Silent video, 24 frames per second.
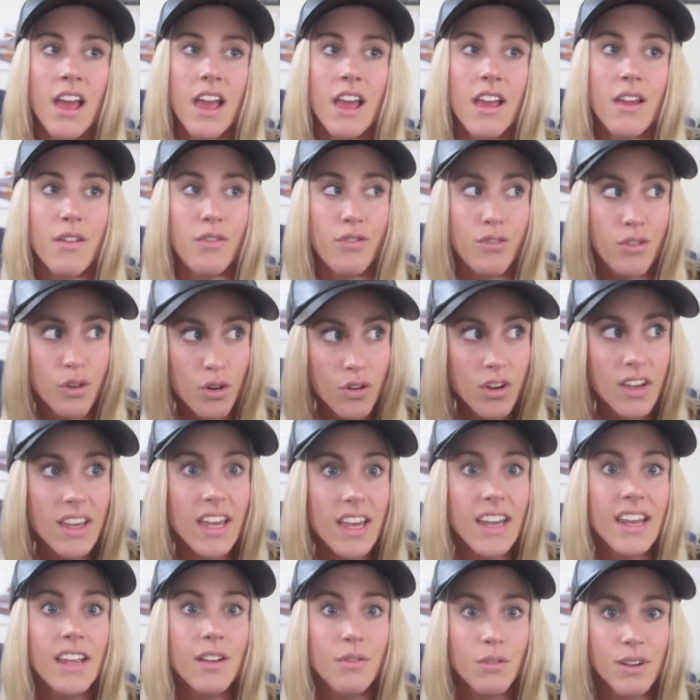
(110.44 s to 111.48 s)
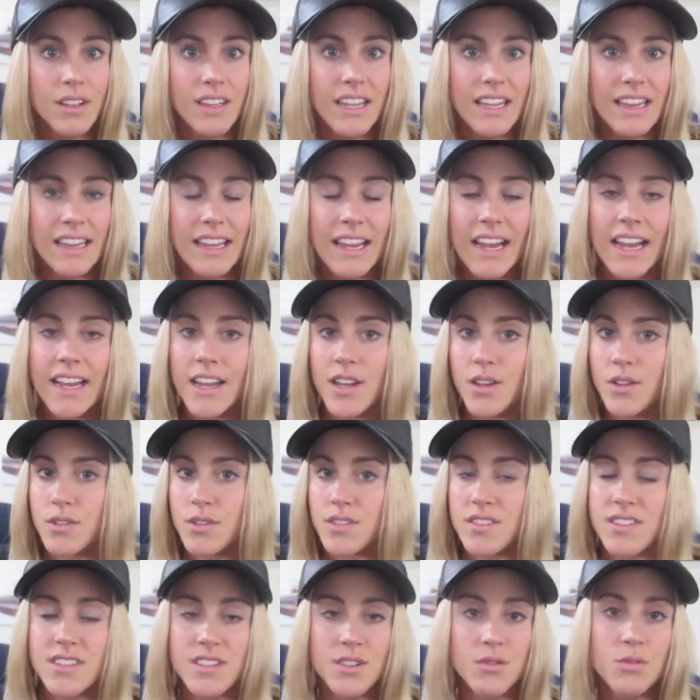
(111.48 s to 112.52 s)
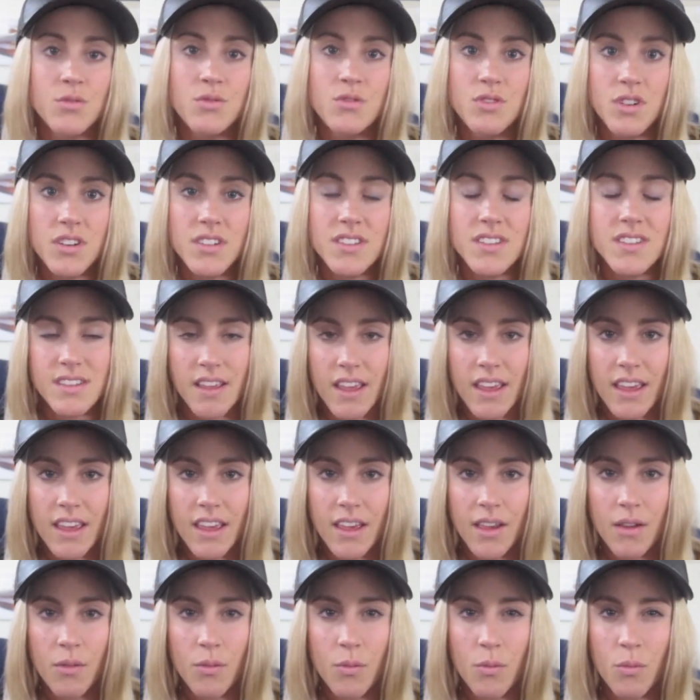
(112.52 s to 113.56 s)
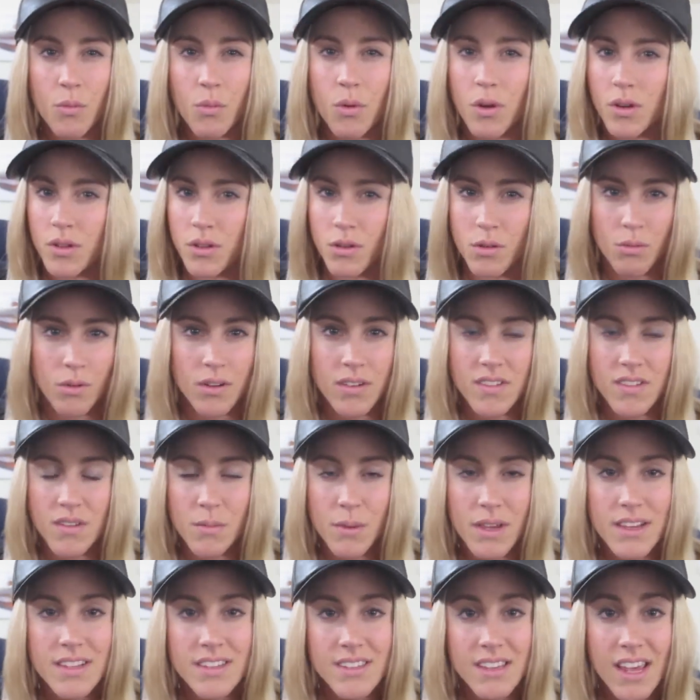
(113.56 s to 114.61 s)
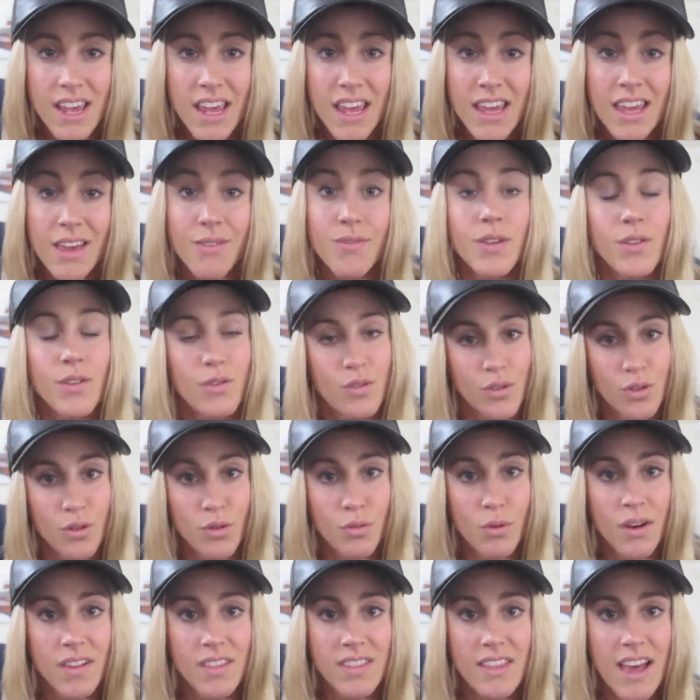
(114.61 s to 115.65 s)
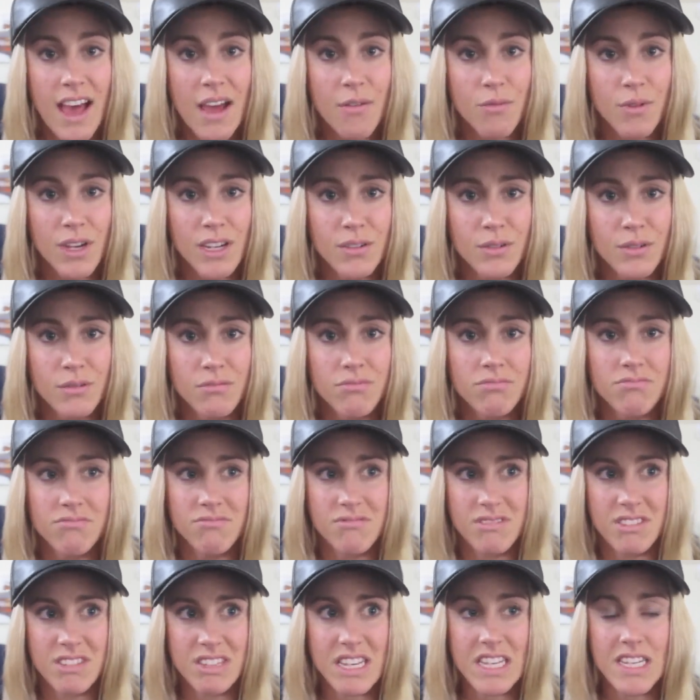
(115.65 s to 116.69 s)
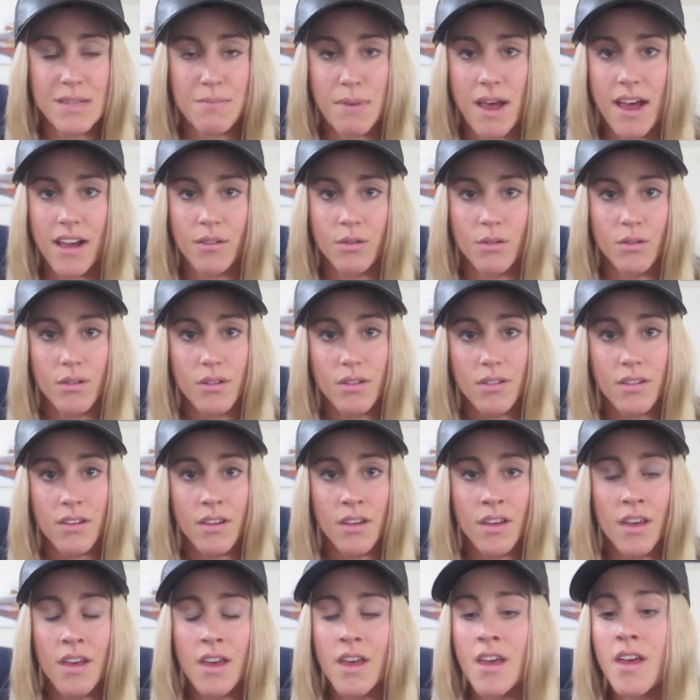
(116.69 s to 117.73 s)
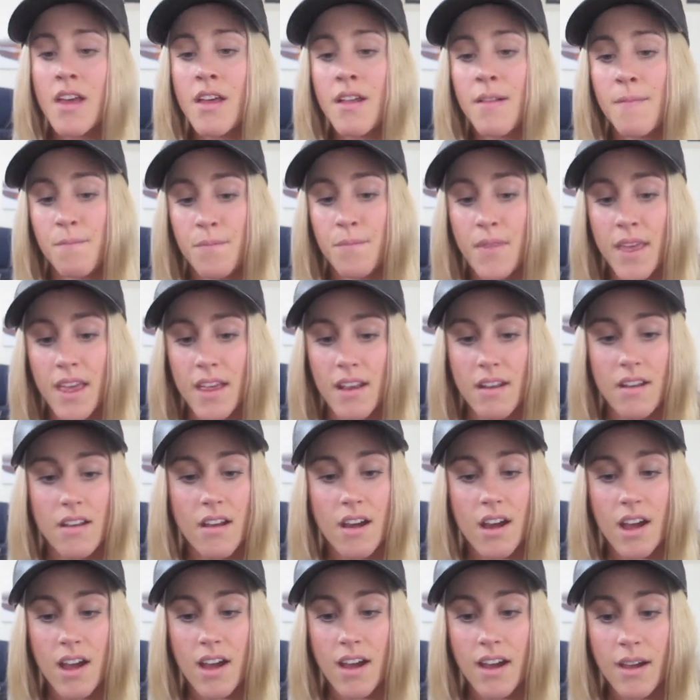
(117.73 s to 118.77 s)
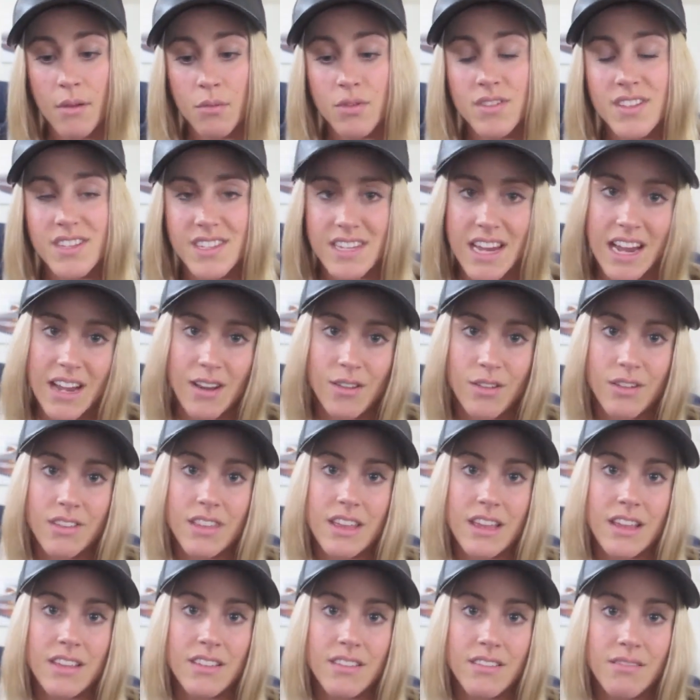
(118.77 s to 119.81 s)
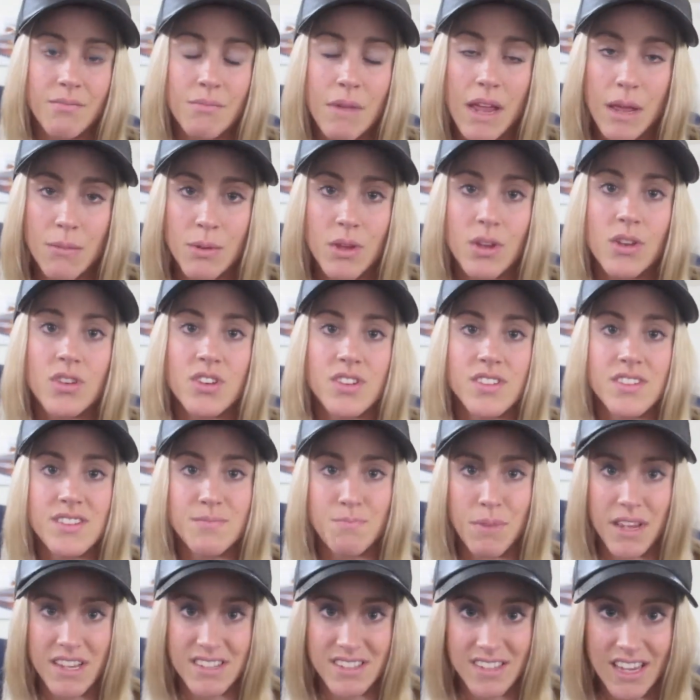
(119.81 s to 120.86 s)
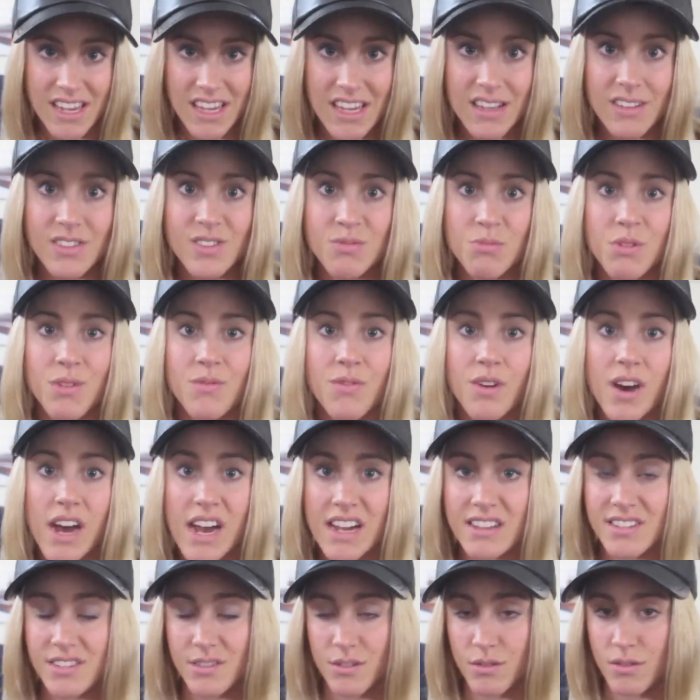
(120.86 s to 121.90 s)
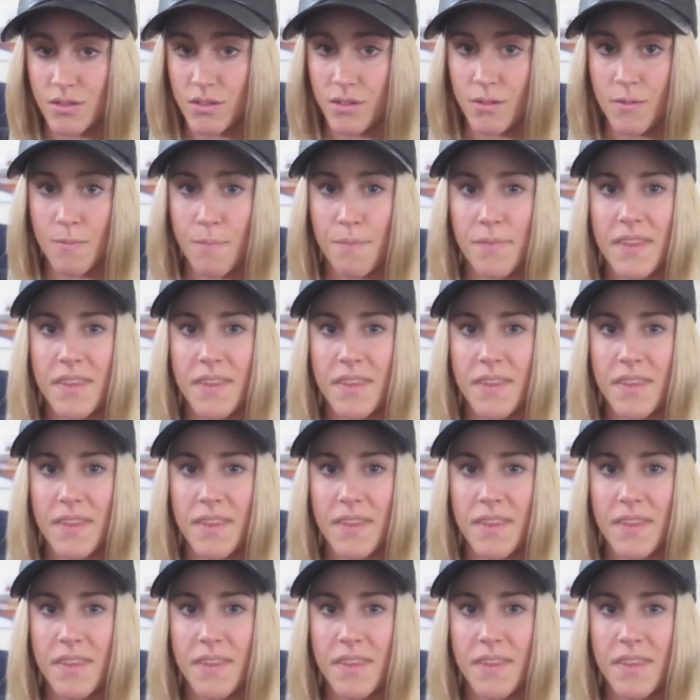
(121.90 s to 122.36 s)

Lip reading: if you're getting really lean and you're still not seeing what you want to be seeing, if you do want that real six-pack look, then I would say to you that maybe you should be seeking some advice or